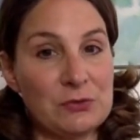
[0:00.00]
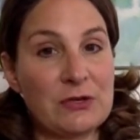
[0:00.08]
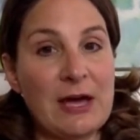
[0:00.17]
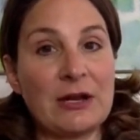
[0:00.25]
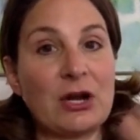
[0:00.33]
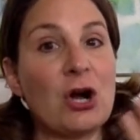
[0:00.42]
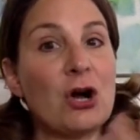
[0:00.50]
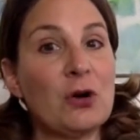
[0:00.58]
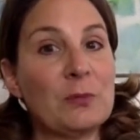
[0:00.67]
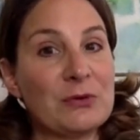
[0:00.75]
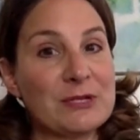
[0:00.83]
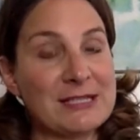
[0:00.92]
kind of
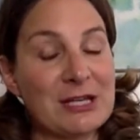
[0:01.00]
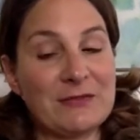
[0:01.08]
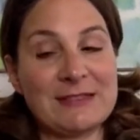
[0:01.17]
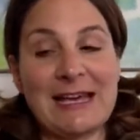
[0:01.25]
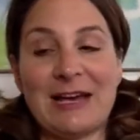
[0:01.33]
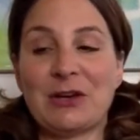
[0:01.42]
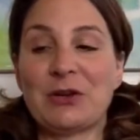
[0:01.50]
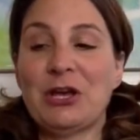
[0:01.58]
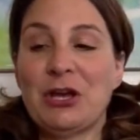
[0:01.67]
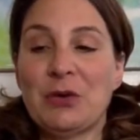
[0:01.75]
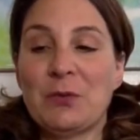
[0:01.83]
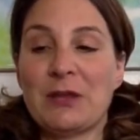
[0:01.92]
calm yourself down
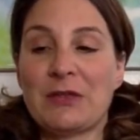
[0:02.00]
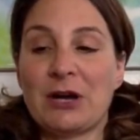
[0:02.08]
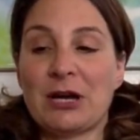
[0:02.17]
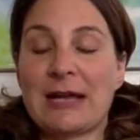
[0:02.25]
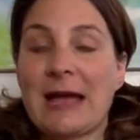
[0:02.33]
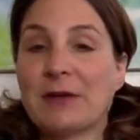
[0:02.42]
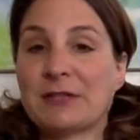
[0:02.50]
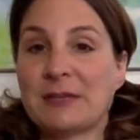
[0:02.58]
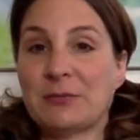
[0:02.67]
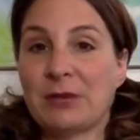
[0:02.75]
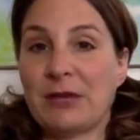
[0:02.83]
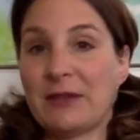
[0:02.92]
with our counting breath.